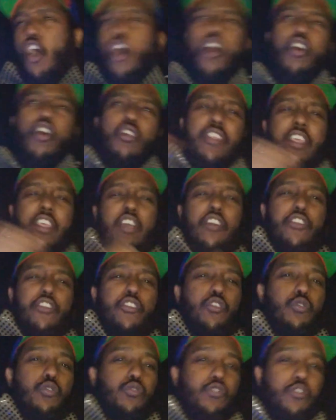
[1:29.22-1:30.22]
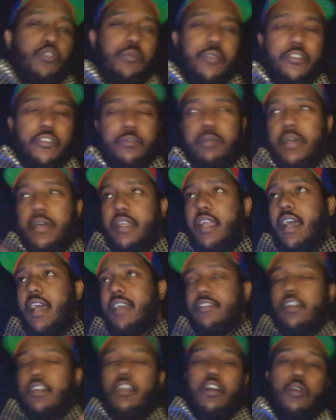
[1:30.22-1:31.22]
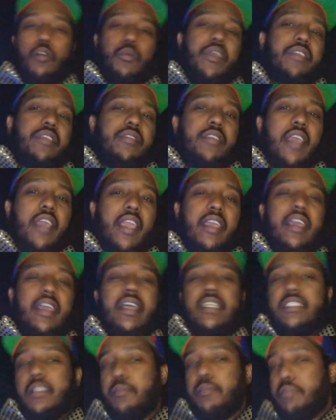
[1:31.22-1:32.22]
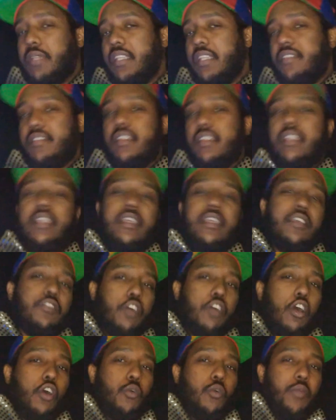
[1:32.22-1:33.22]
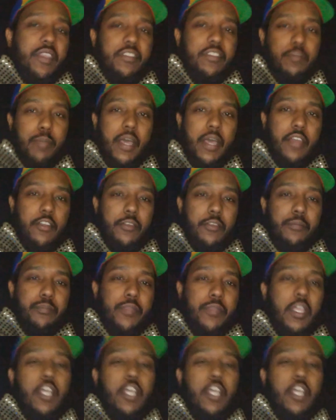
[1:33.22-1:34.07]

all the other YouTubers, but as I always say, simplicity is always better.